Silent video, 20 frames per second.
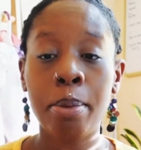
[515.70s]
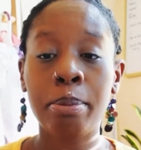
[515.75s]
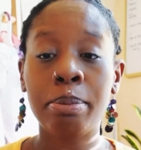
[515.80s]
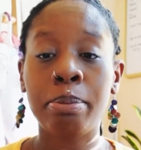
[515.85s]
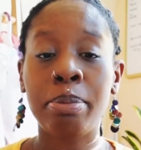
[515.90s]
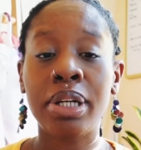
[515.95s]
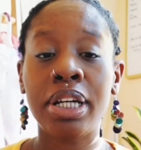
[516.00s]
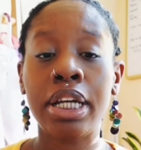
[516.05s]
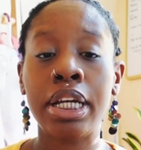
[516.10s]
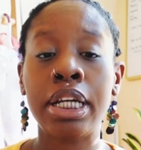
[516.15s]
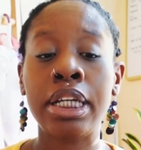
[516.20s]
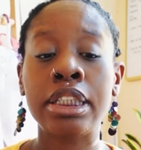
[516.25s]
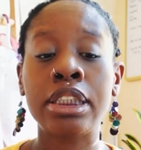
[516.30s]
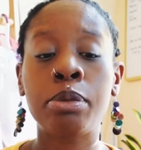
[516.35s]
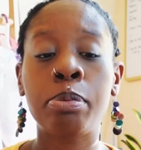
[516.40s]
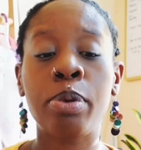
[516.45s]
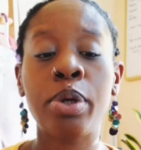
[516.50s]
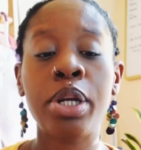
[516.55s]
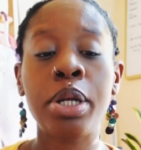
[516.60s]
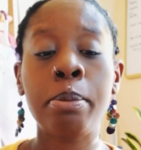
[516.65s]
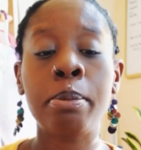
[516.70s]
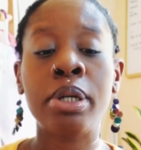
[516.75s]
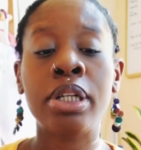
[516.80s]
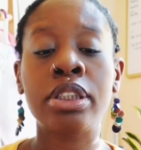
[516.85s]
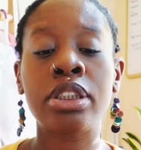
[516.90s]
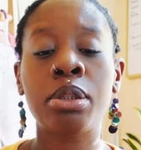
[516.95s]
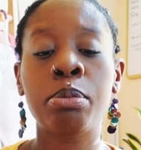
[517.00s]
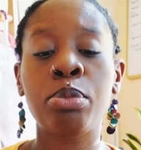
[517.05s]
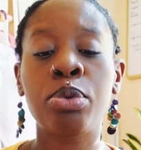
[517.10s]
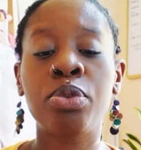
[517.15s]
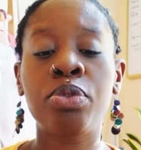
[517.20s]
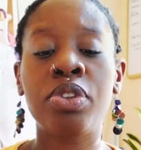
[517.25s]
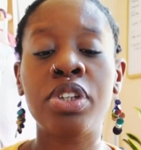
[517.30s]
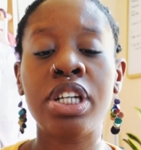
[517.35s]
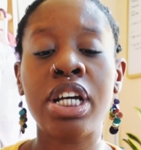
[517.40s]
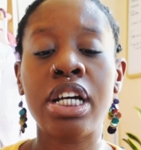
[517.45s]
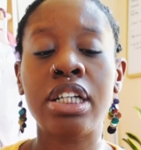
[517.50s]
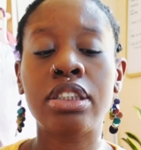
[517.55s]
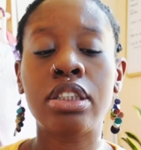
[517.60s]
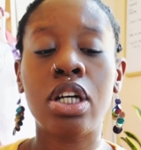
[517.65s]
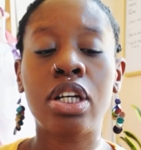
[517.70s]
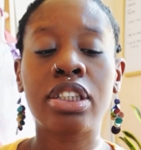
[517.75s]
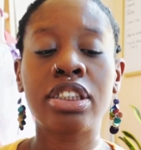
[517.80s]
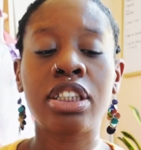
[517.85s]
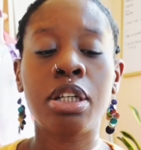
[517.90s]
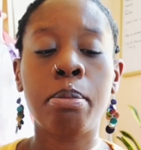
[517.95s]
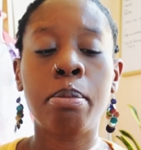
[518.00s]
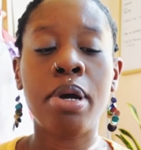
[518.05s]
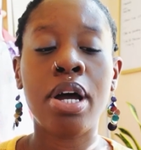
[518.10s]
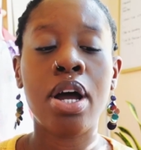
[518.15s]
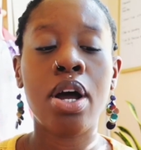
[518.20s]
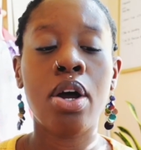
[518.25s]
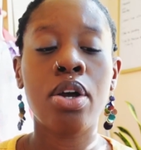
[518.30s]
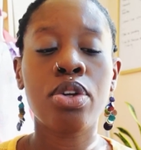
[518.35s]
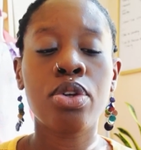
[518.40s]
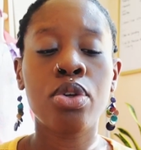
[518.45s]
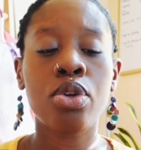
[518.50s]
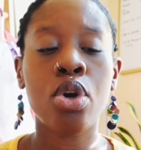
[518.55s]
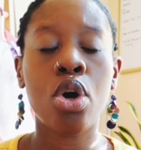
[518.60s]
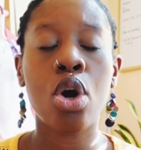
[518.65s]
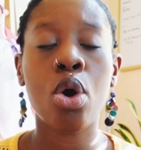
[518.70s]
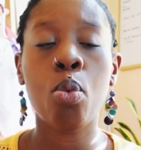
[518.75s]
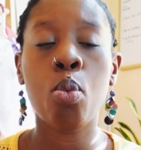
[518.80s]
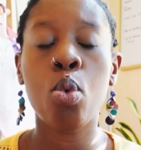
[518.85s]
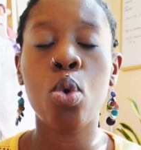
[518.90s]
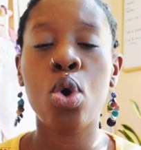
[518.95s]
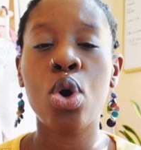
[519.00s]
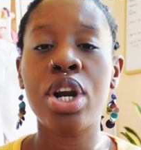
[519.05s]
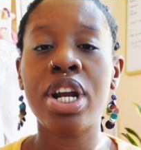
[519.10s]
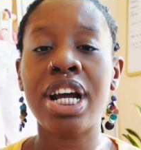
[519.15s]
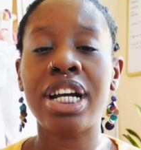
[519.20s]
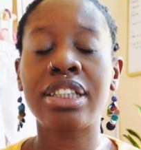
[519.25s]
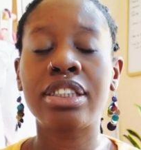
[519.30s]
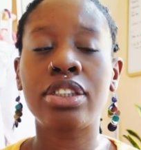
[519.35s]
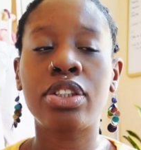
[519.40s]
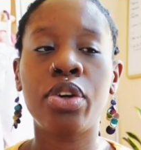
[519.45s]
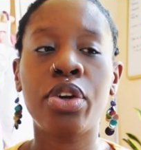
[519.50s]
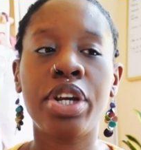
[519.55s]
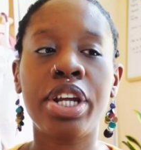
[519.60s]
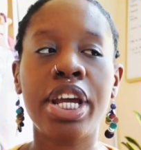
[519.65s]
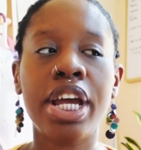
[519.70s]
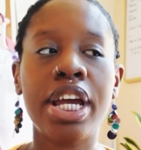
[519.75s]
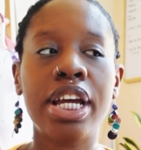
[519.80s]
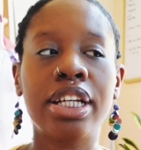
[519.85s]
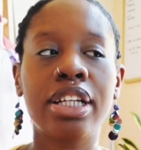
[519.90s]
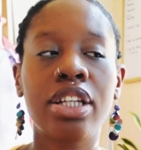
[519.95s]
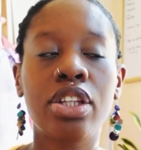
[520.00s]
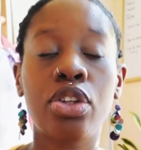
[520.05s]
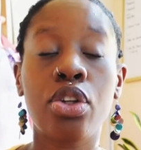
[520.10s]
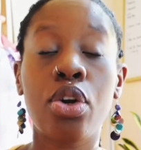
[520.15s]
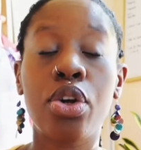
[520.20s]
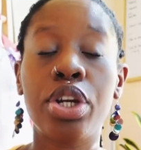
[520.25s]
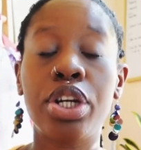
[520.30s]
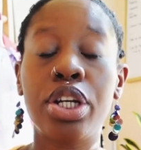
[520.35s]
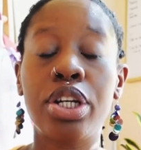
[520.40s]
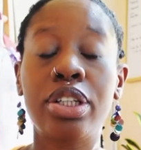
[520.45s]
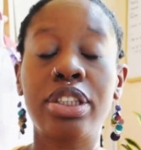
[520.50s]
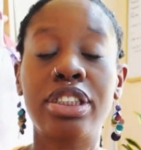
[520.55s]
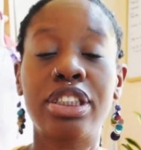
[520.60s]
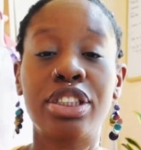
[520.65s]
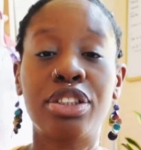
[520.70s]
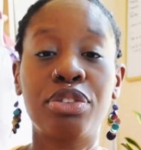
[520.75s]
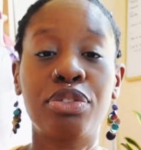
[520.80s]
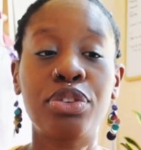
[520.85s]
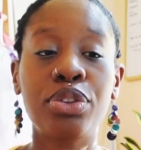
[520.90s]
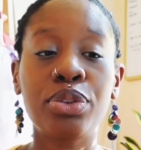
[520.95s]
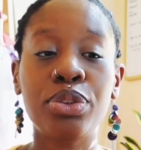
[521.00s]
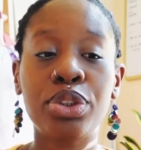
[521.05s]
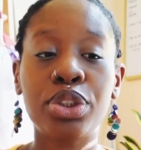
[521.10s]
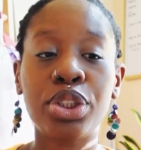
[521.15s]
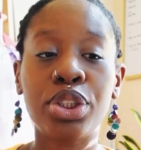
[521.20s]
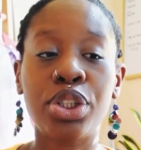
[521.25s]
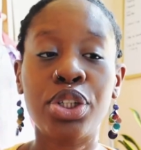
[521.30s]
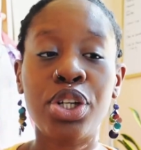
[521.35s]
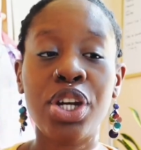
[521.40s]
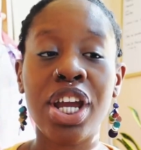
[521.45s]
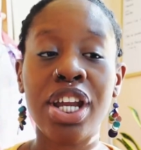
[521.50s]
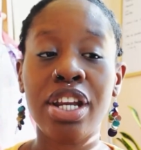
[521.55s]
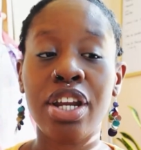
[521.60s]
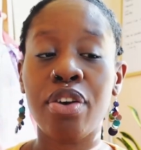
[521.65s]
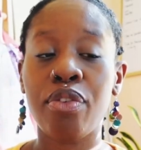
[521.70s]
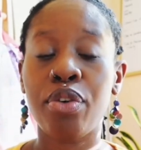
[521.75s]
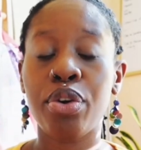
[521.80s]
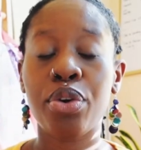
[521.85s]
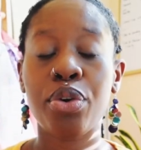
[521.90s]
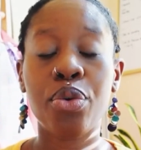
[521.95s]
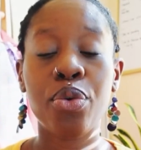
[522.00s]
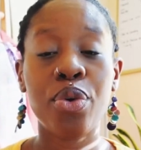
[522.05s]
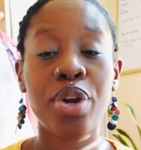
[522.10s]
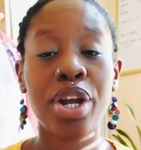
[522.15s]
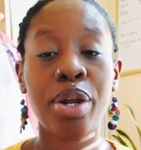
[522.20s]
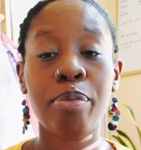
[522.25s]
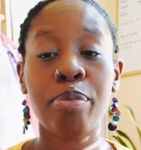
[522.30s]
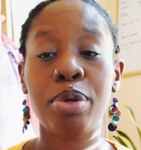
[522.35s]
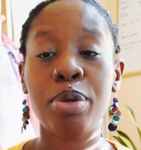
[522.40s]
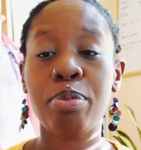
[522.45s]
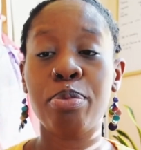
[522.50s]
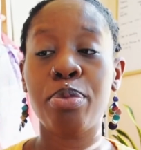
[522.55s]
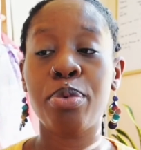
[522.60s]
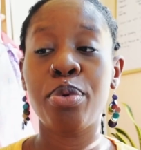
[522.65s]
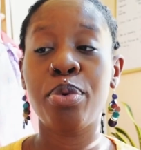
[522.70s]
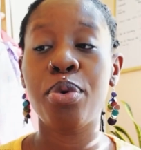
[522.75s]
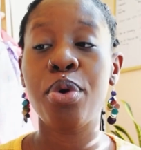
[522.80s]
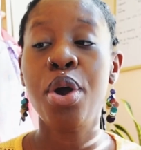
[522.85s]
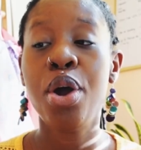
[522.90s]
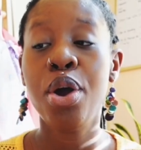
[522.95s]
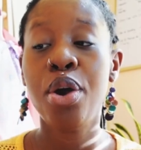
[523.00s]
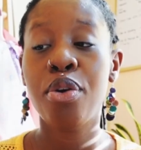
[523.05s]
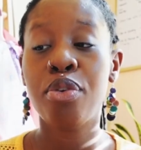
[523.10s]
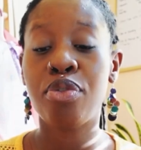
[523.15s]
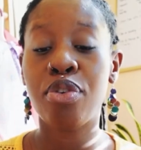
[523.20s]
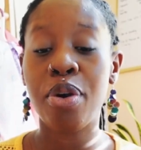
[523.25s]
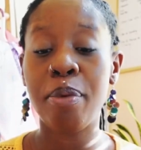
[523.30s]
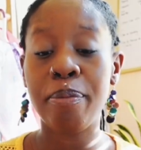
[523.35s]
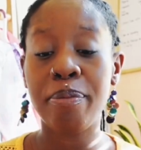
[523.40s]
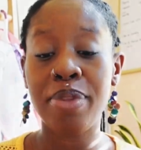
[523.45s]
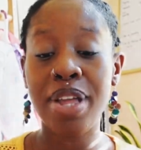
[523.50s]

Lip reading: But it's pretty much a movie that talks about, you know, a war that's 30 years in the future, and they're recruiting people from